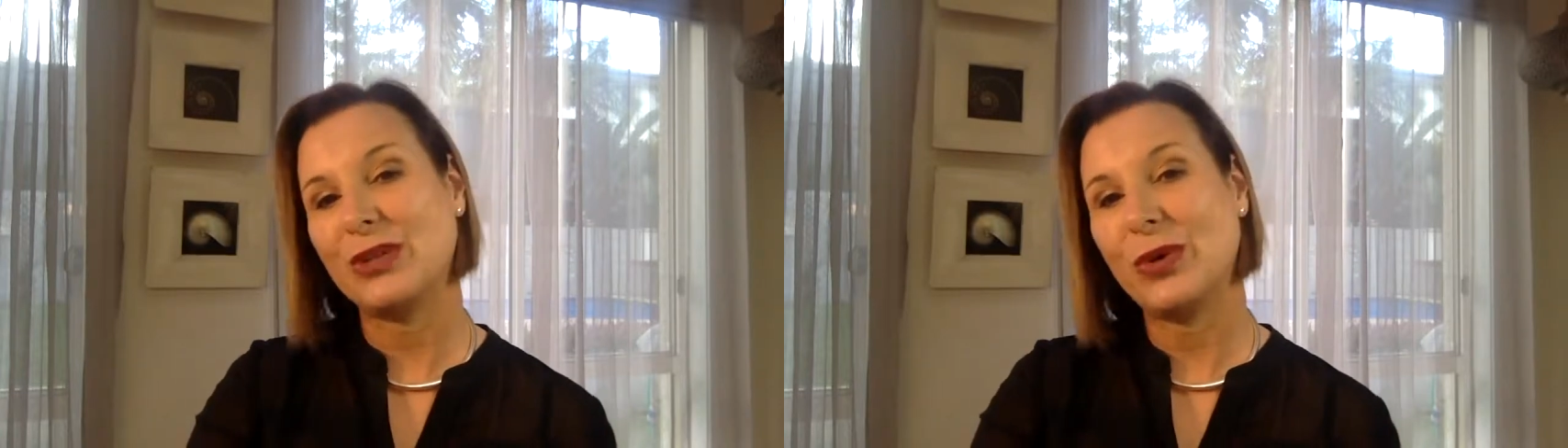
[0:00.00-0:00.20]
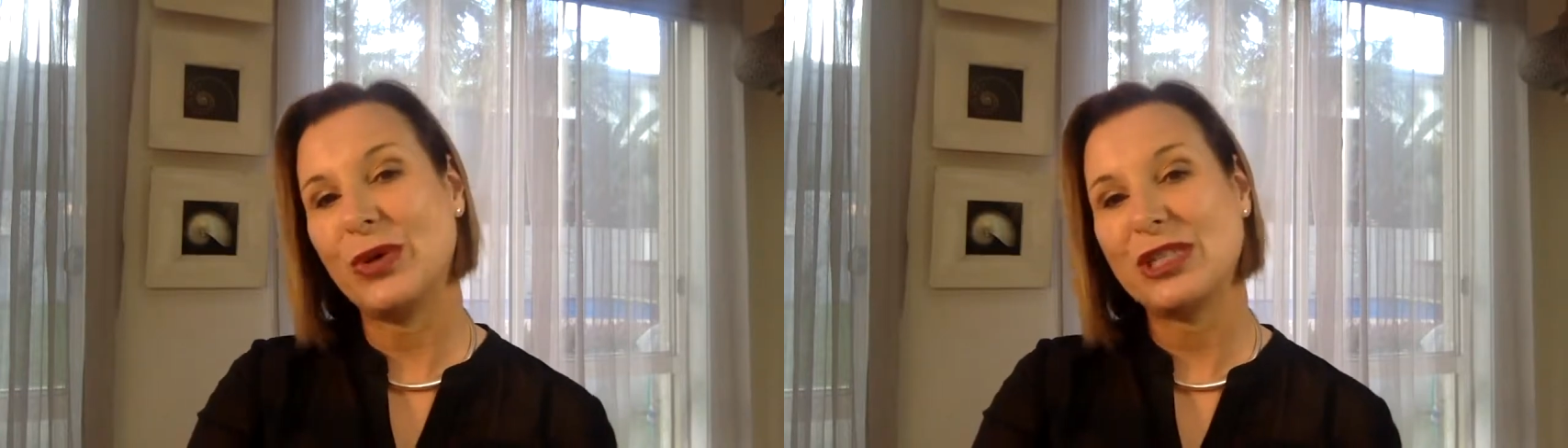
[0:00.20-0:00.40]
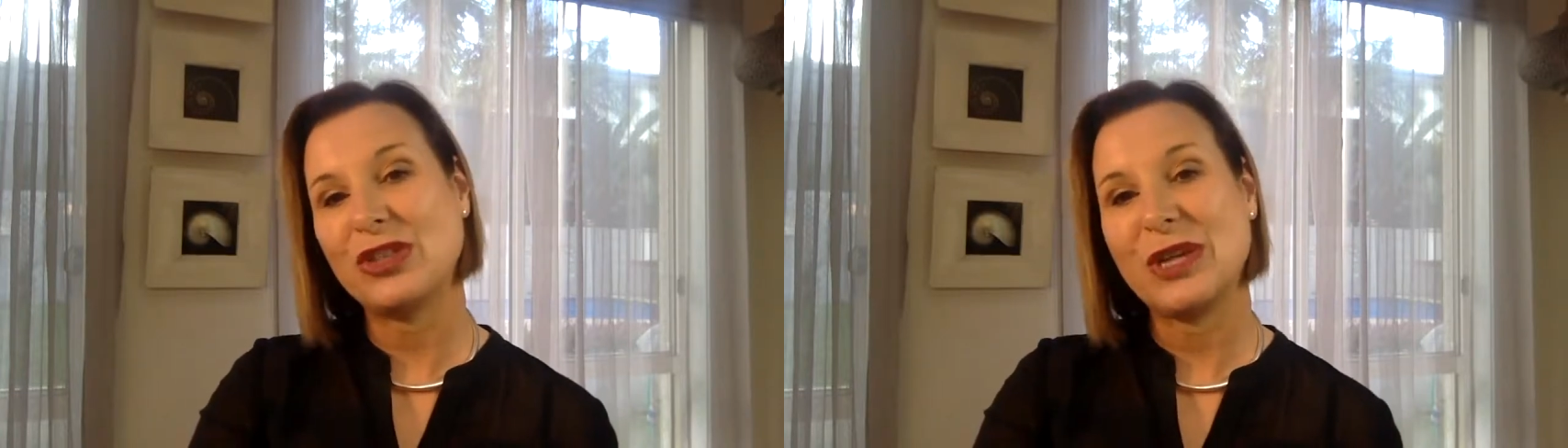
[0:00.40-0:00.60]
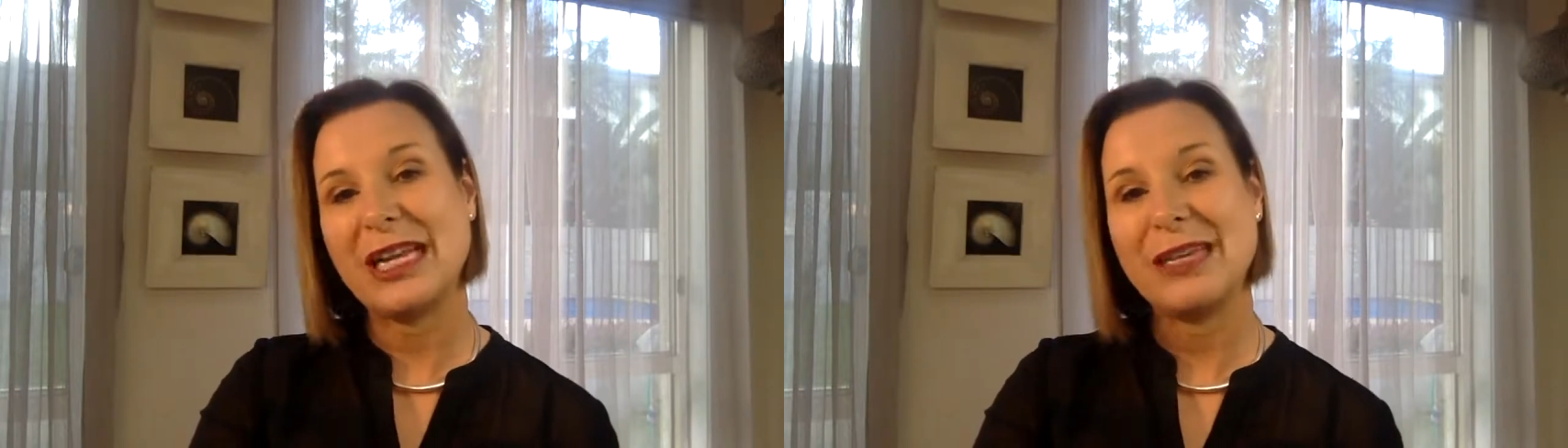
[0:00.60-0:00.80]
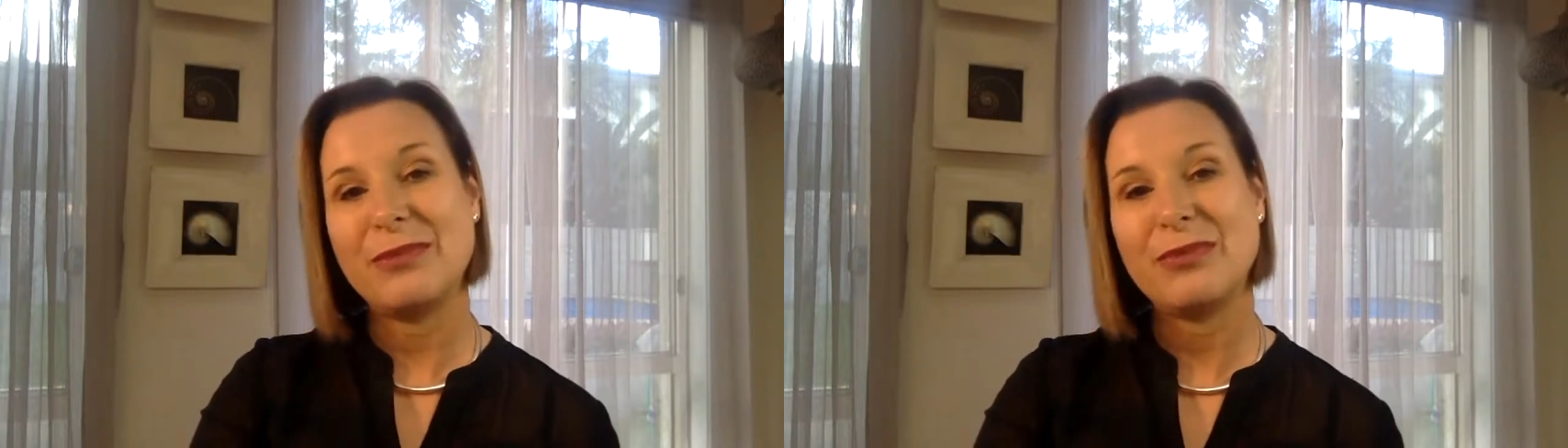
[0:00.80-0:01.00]
all
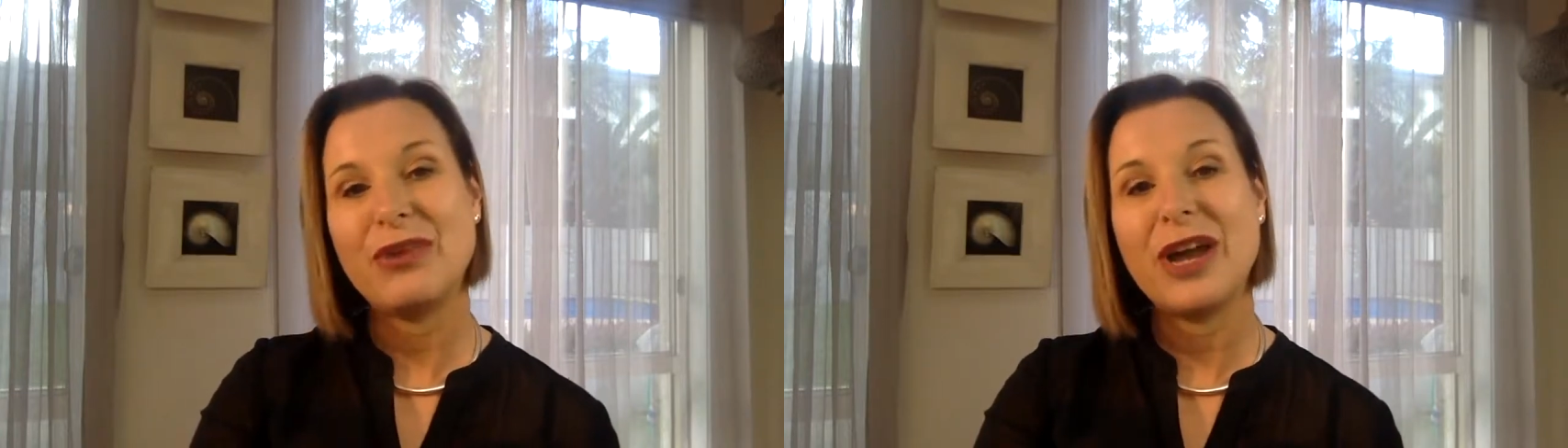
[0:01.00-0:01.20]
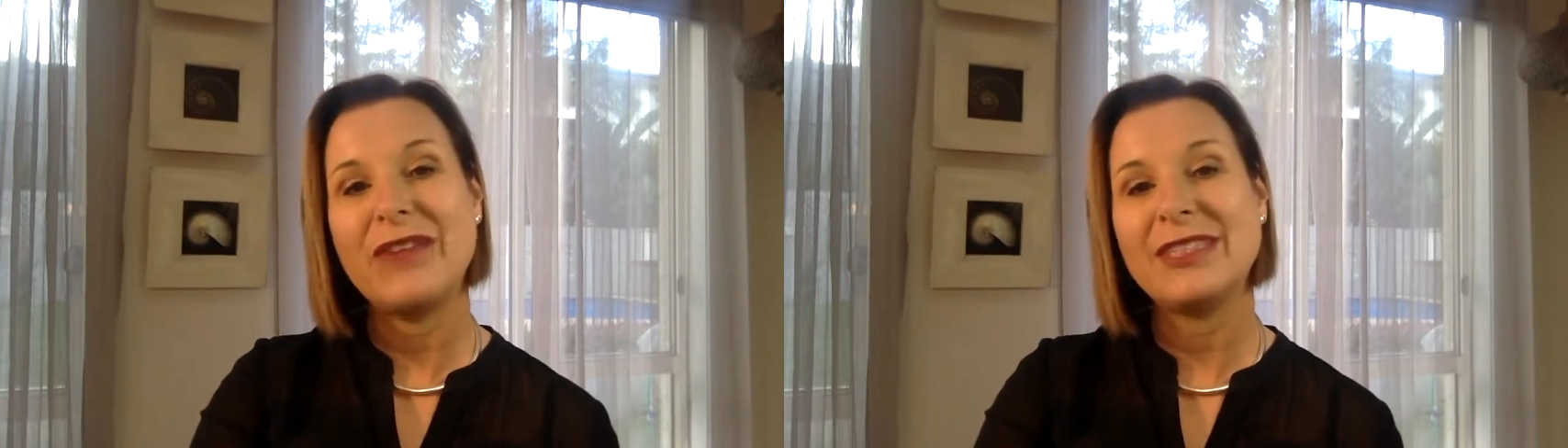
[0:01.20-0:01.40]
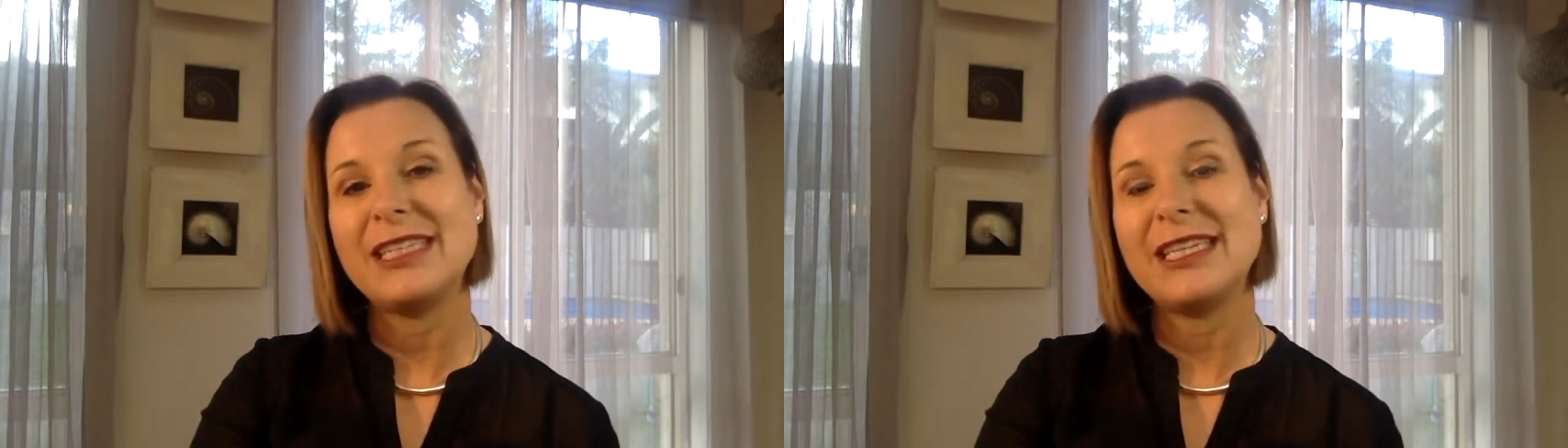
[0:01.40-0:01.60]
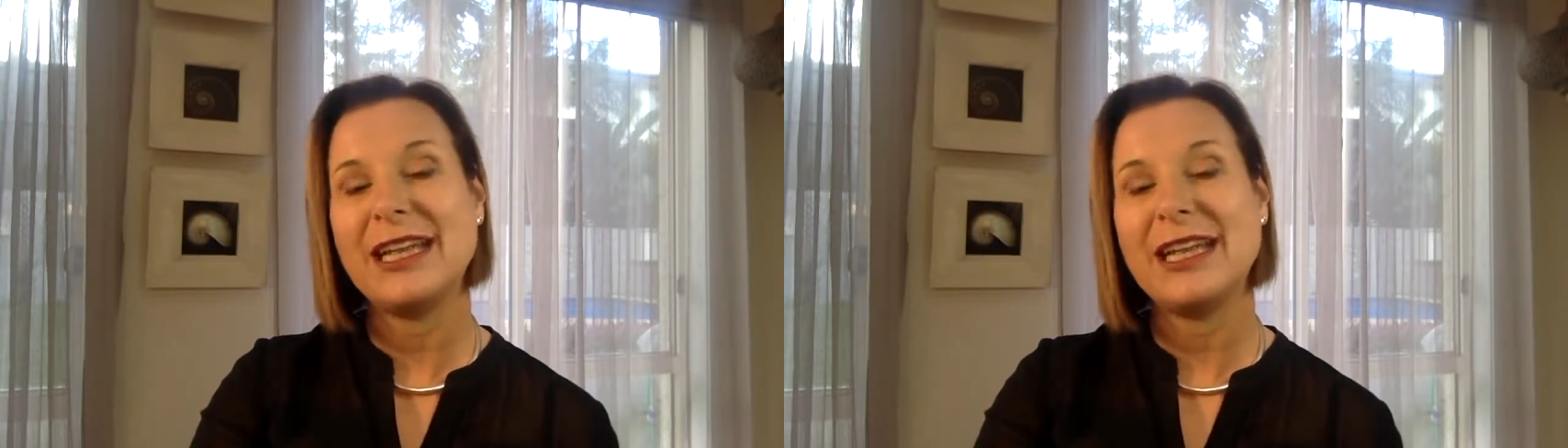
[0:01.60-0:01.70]
Australian Privacy and